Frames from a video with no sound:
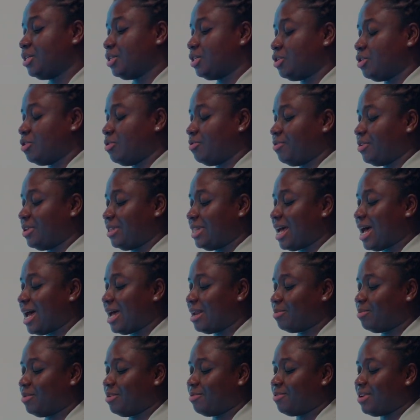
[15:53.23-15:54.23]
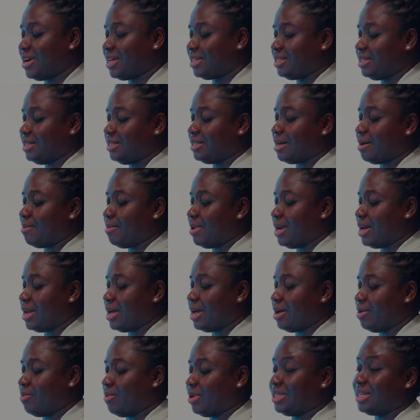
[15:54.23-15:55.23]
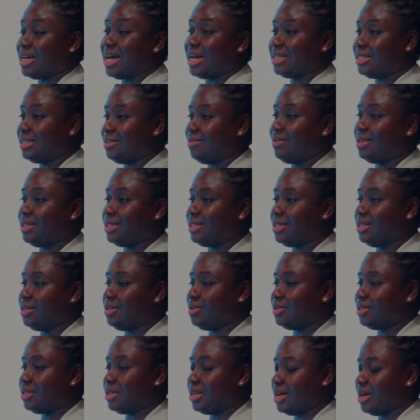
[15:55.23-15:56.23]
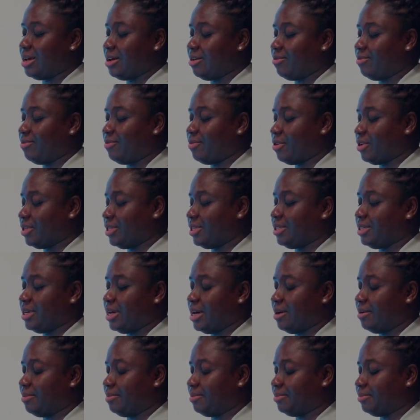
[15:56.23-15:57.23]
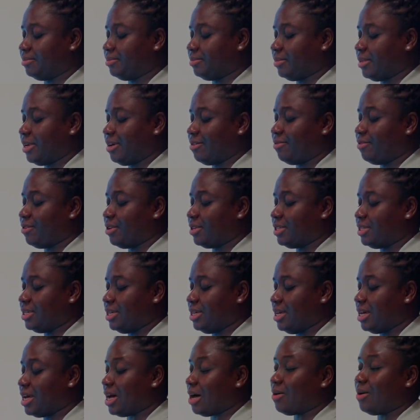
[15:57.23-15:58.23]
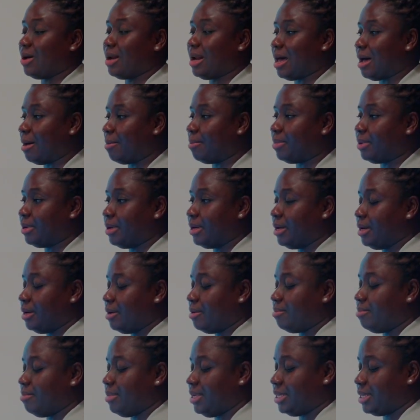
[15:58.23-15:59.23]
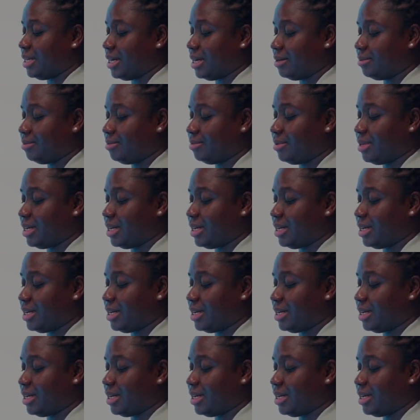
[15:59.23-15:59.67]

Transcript: So for that, we carefully determine the water activity using the 40 Apollo meter,